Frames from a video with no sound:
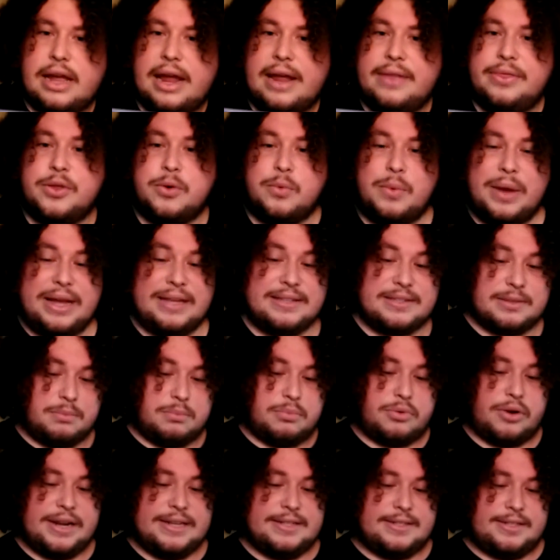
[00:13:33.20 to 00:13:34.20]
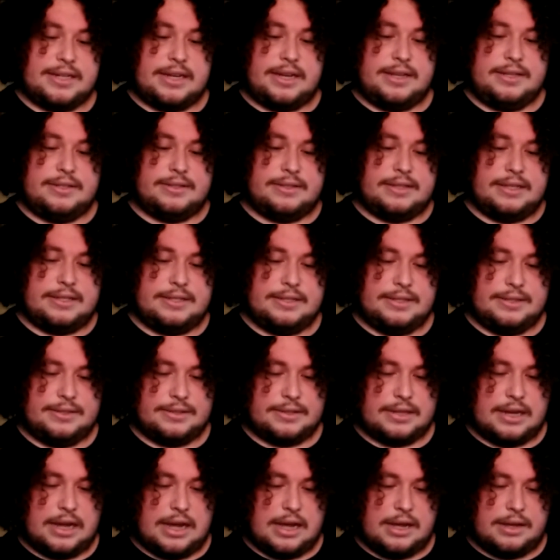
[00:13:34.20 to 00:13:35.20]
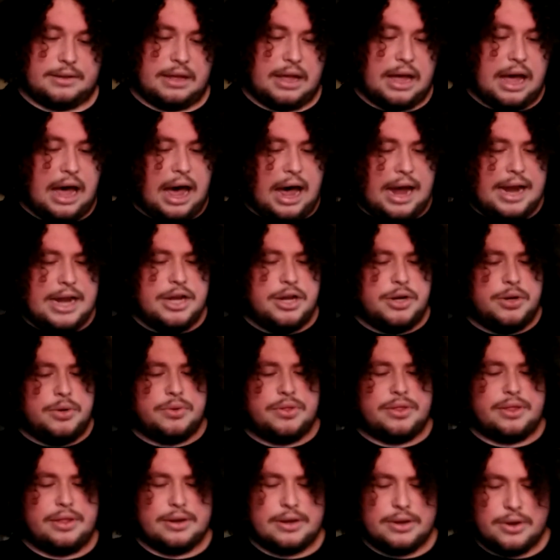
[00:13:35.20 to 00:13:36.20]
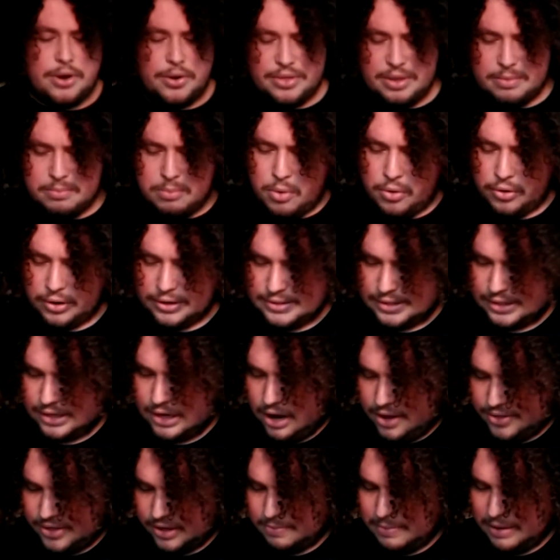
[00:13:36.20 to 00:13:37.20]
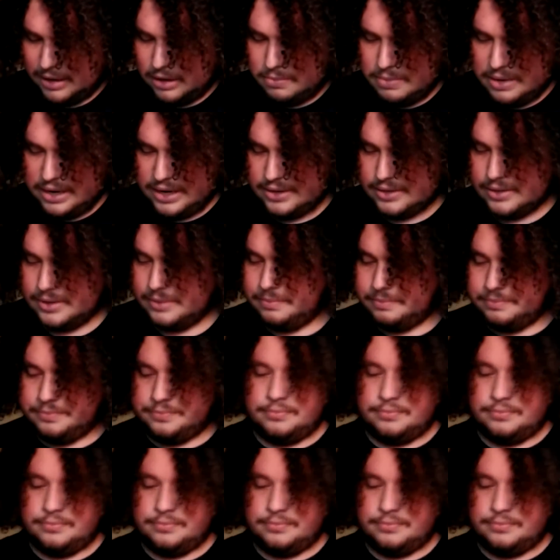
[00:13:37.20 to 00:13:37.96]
and The Wings Embraced Us. This is, I know them more as a gothic metal band,